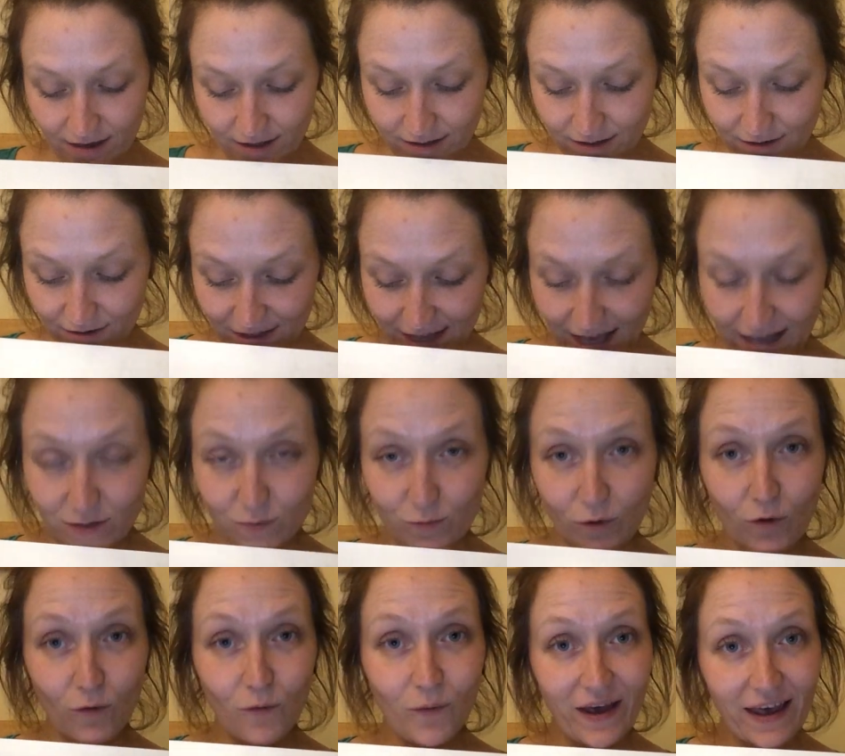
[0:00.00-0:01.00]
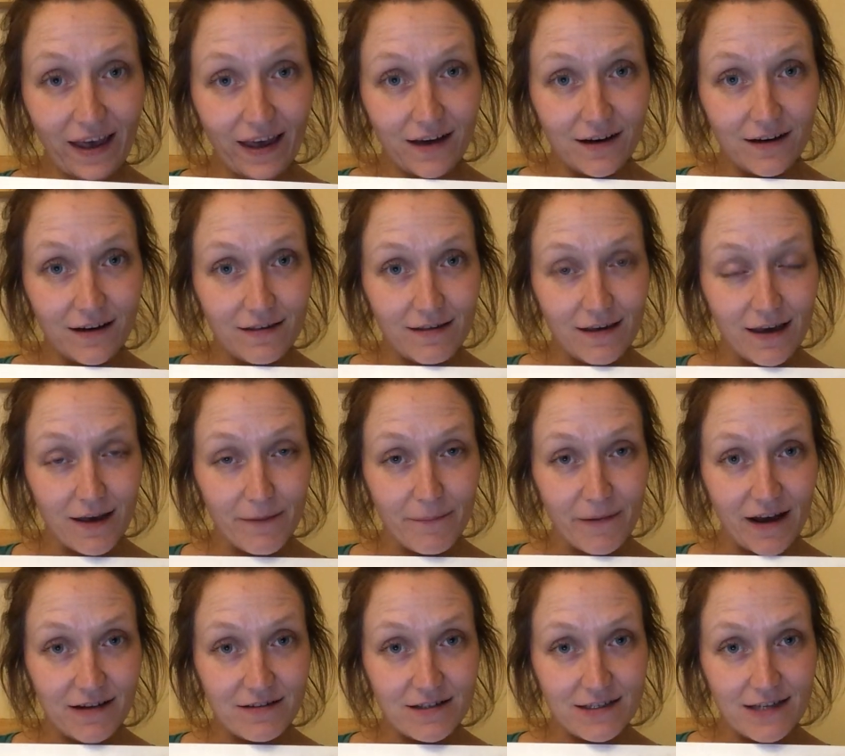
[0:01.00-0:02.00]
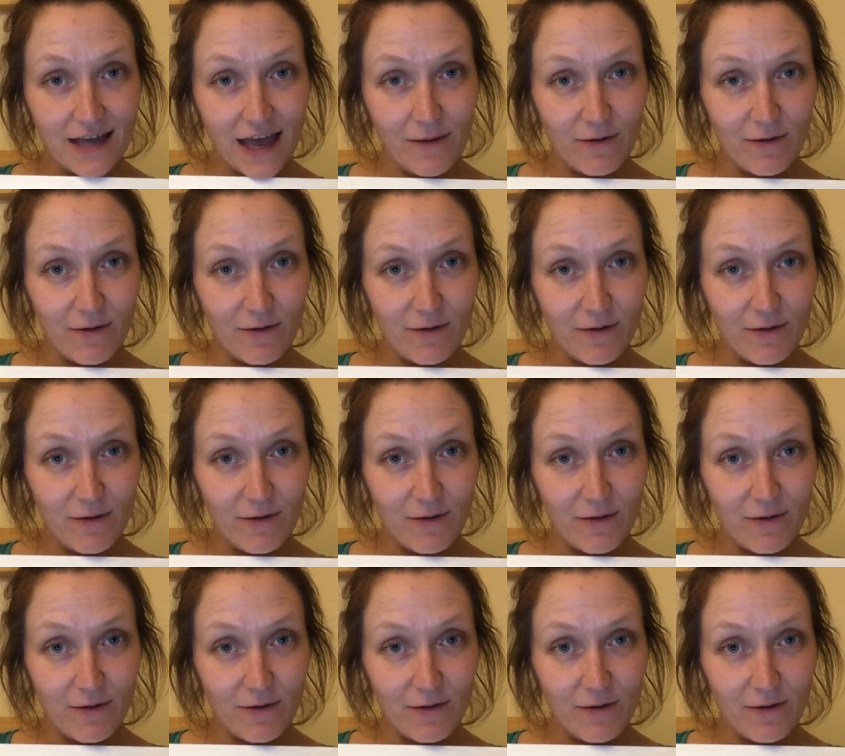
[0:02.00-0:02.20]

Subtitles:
So that's what we're going to think about today.